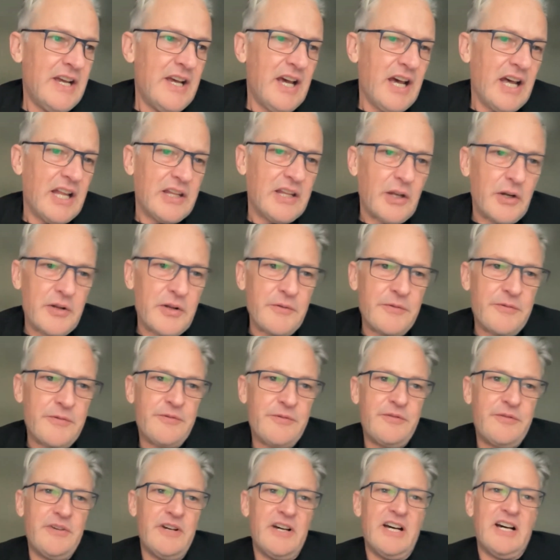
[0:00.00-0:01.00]
a lot
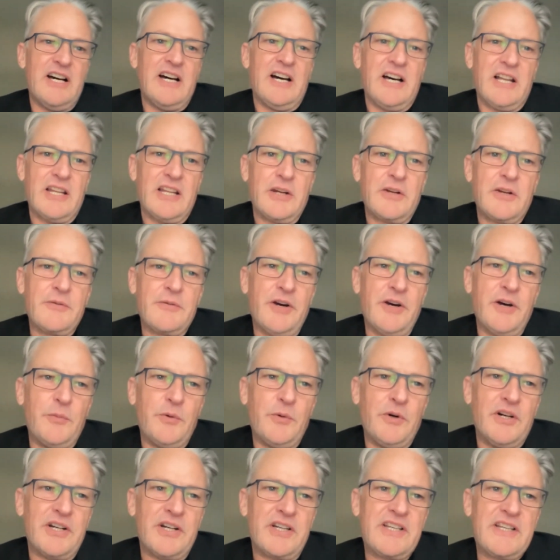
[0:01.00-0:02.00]
of her
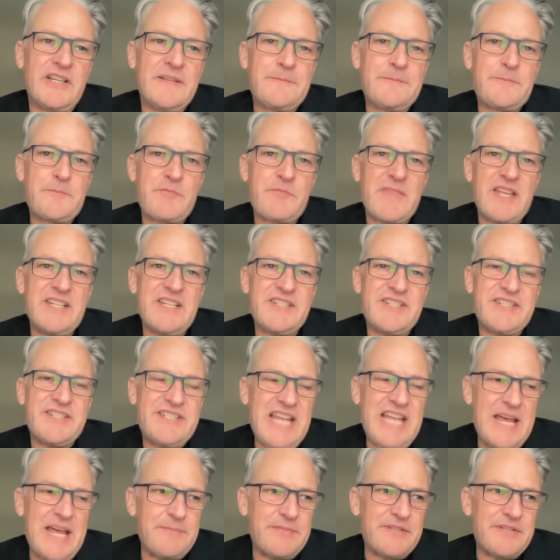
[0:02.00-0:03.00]
work
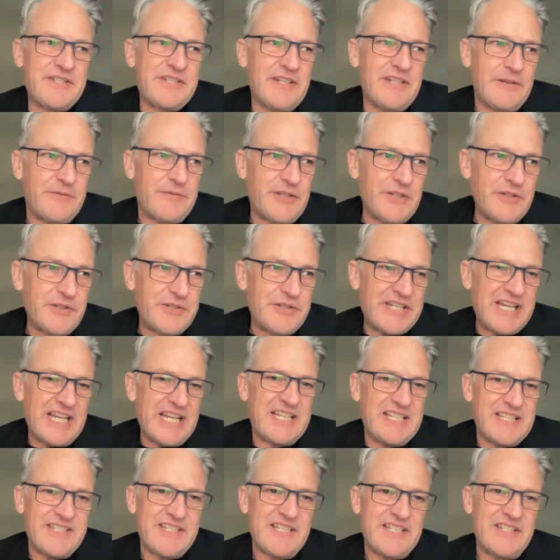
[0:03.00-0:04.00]
steps a few
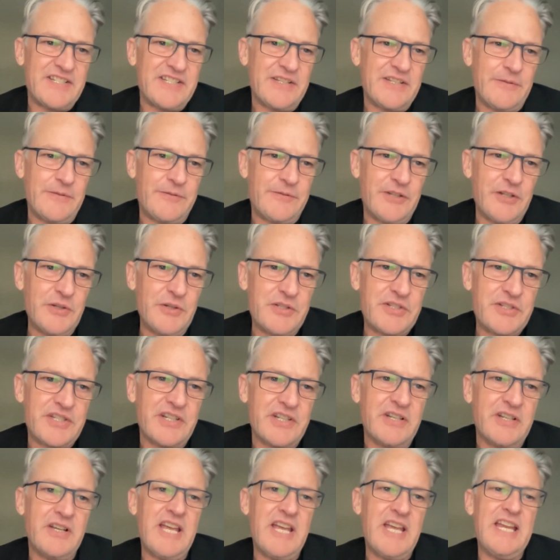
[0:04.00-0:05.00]
seconds into the
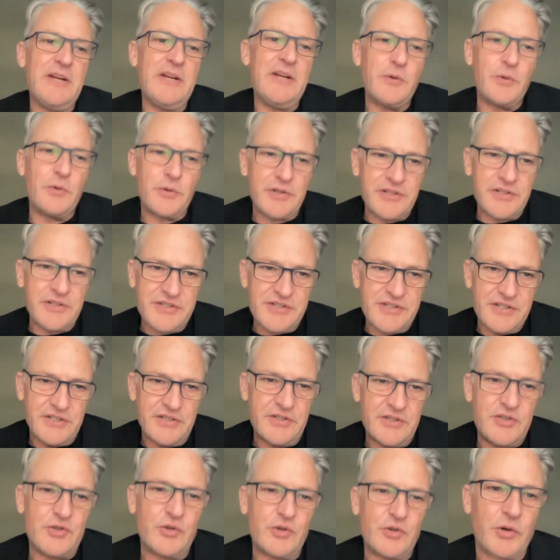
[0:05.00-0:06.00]
future in order
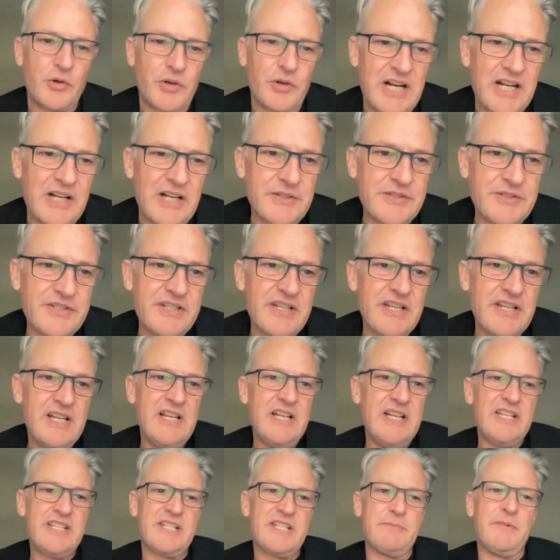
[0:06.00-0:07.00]
to draw out
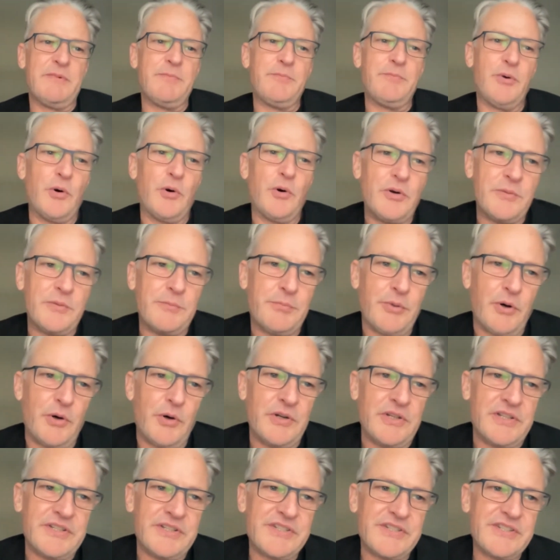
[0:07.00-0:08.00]
some important
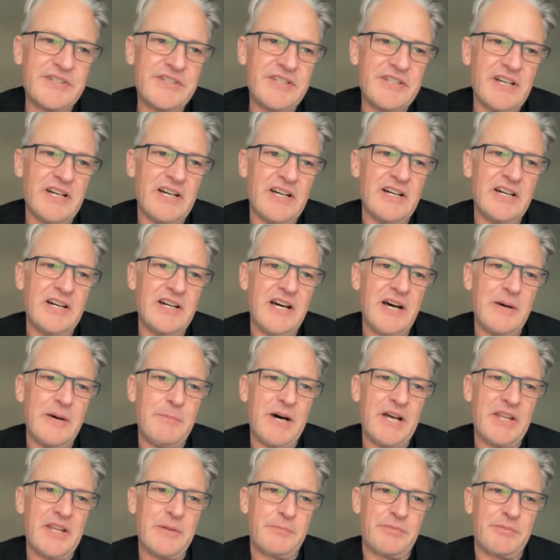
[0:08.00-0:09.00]
points
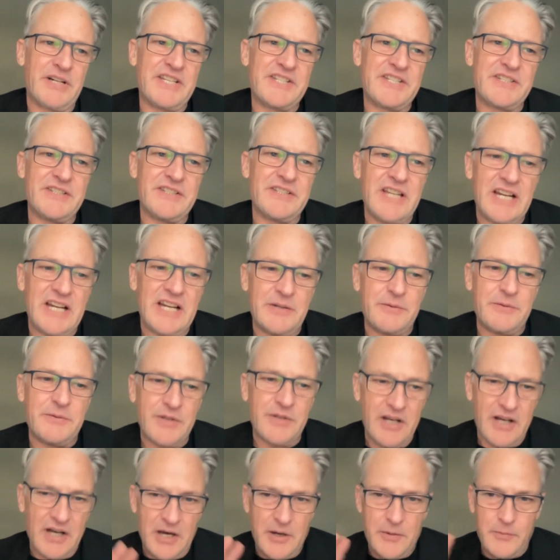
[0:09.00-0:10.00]
about the present. And
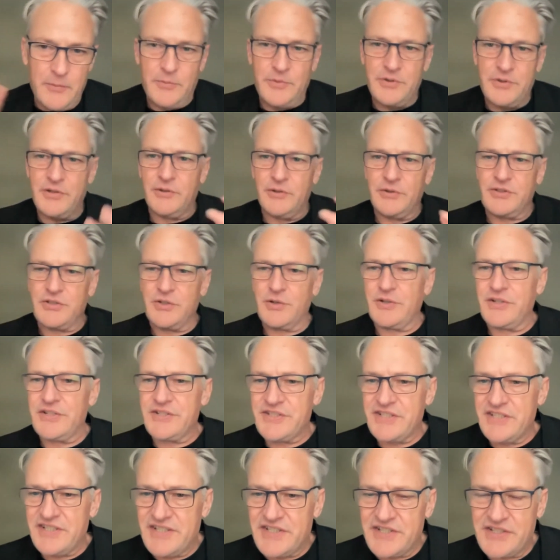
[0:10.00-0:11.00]
I hope you'll join
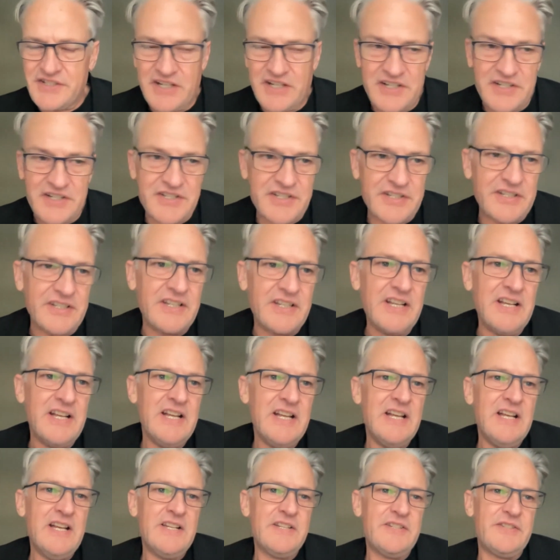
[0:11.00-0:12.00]
us in discussion
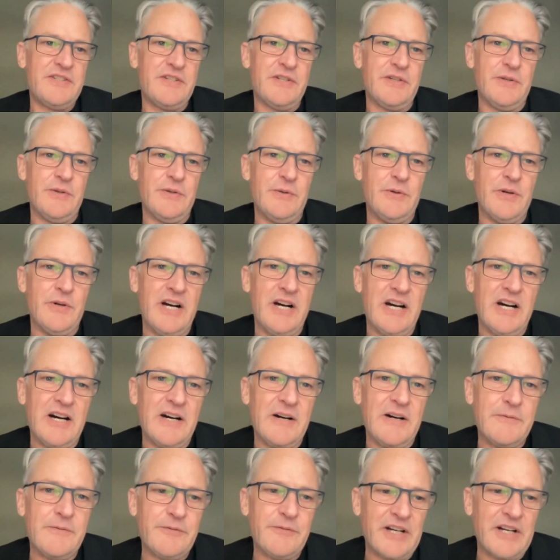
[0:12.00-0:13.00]

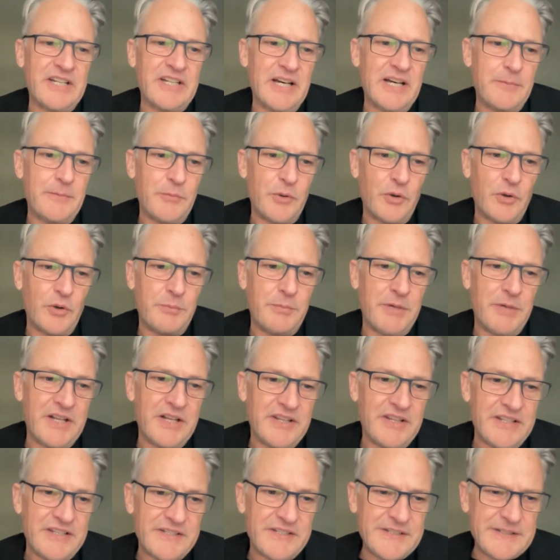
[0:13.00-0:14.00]
to find out more
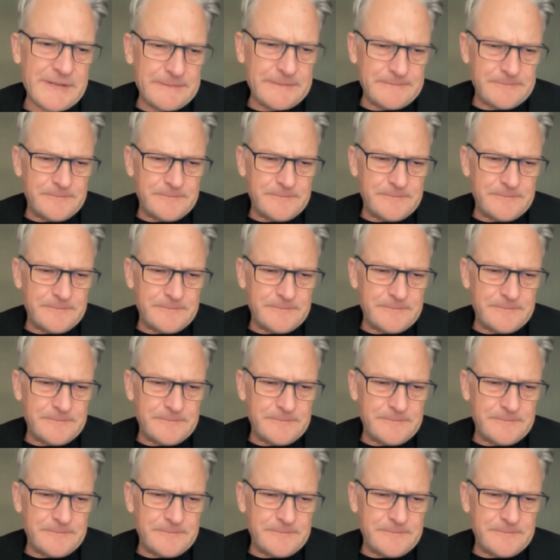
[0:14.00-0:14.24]
about this.